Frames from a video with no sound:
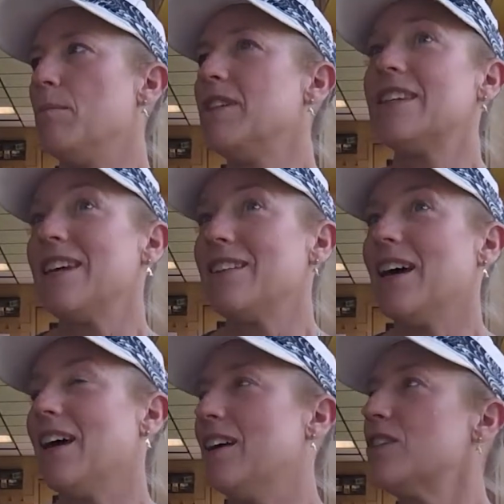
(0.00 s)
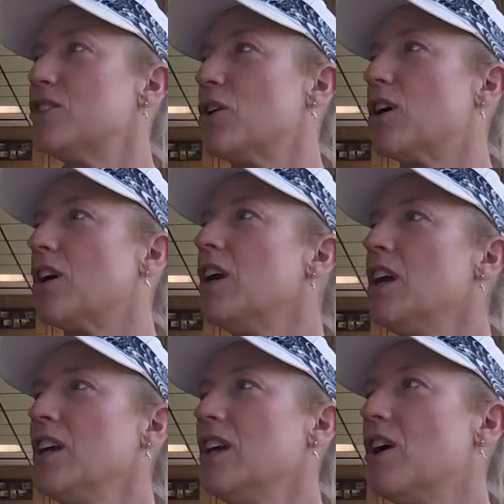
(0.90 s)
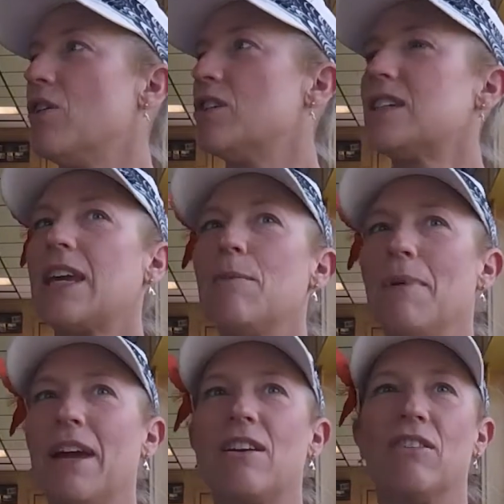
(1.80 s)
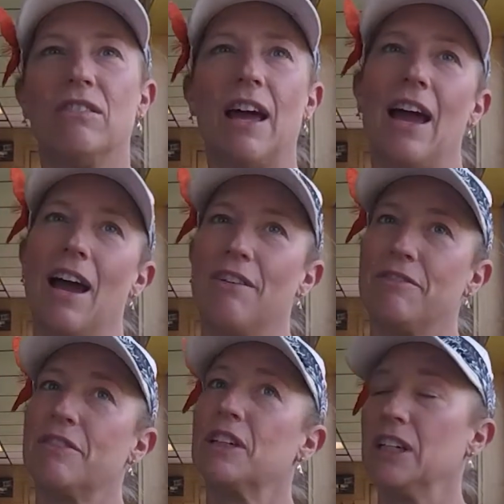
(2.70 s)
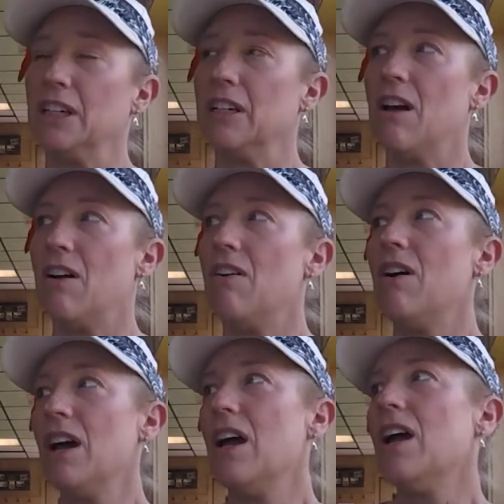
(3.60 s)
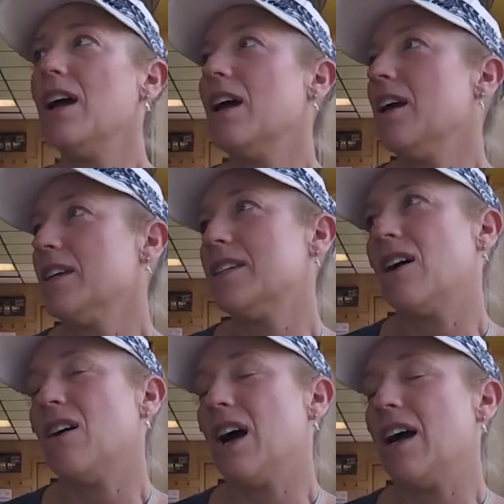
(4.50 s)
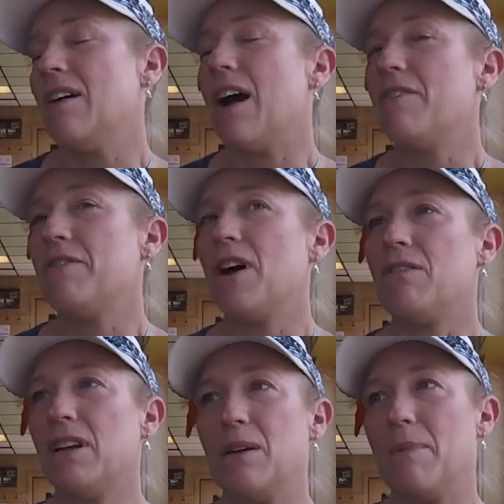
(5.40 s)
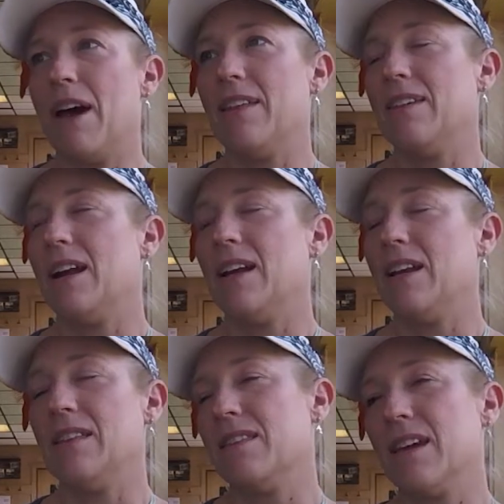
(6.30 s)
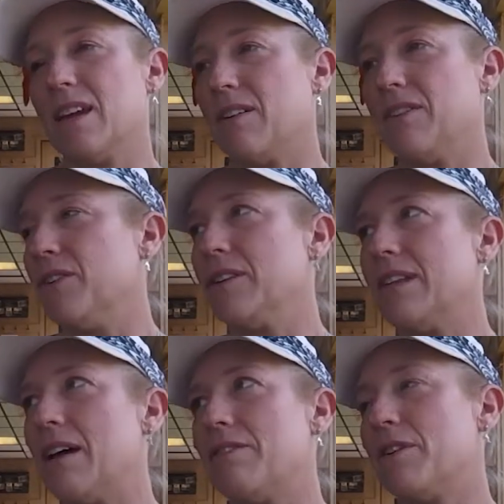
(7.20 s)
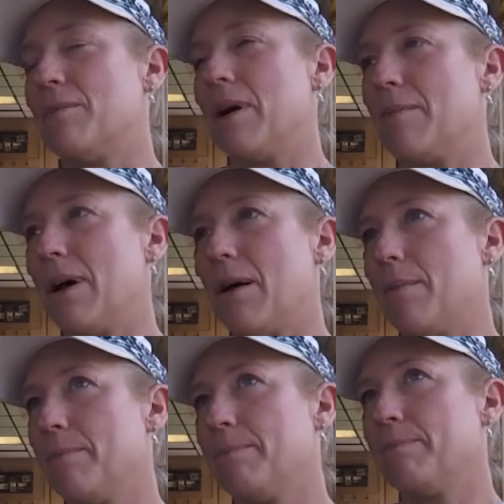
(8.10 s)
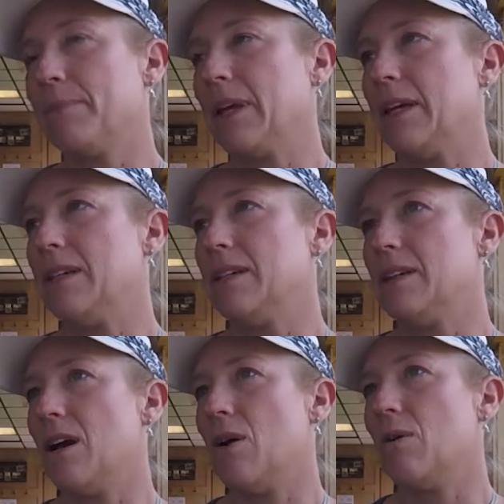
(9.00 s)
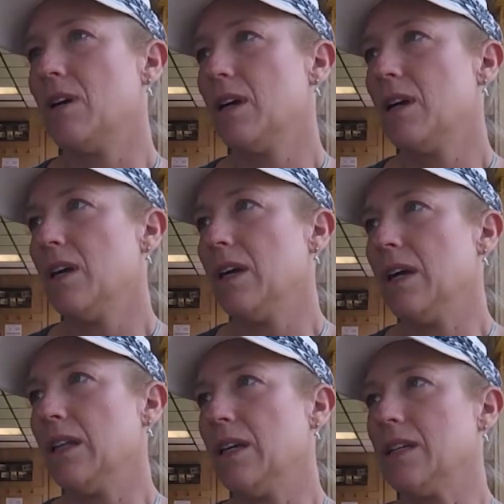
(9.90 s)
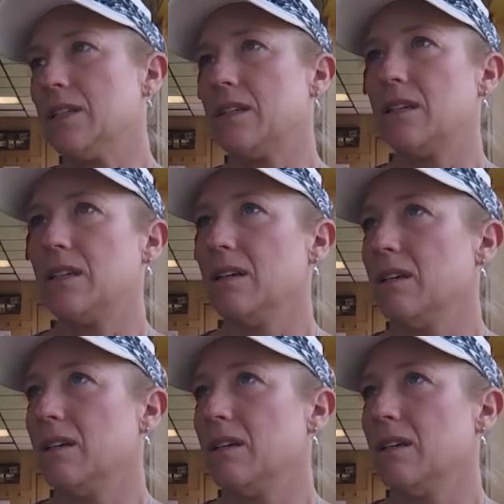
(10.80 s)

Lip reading: see this, or, just keep making her laugh, So I felt really bad that I didn't think of doing that for my mom. And, at least,